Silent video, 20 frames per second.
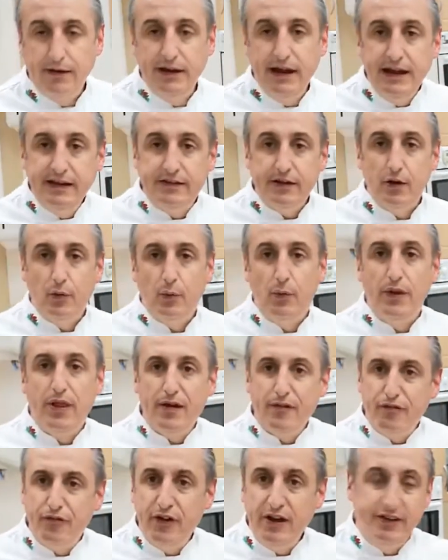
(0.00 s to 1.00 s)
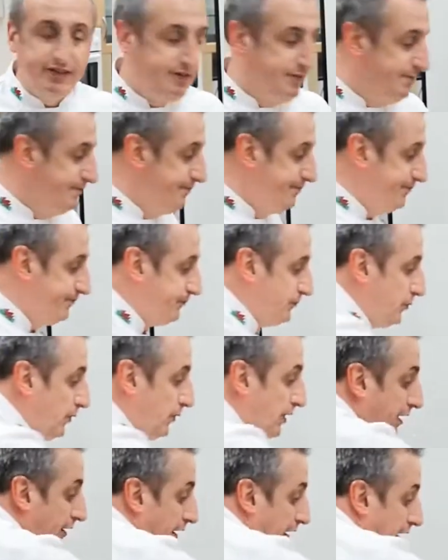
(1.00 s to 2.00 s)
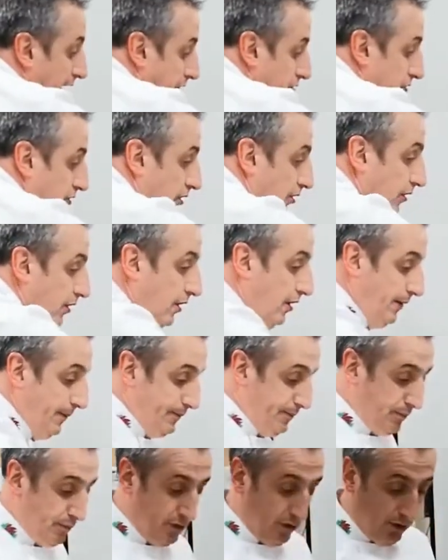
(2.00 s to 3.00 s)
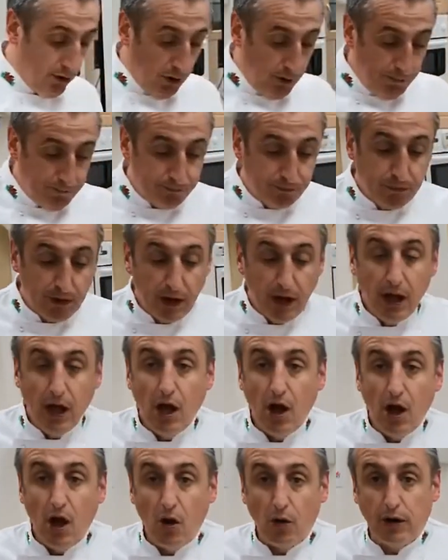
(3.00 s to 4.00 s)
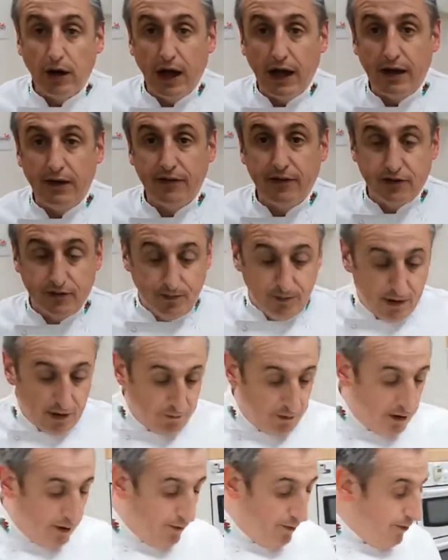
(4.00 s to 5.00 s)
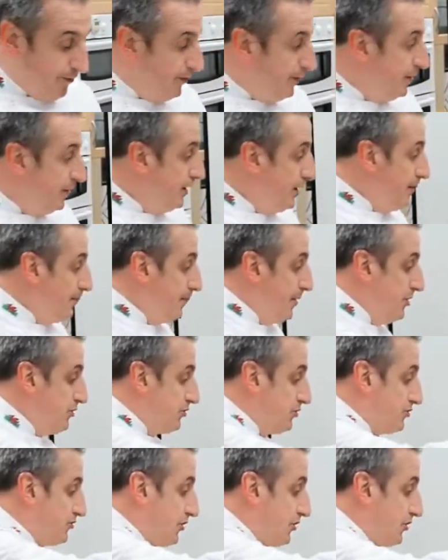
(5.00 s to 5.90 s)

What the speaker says: knead it with their feet when they had a large lot to do. Okay, there's some lovely pinch of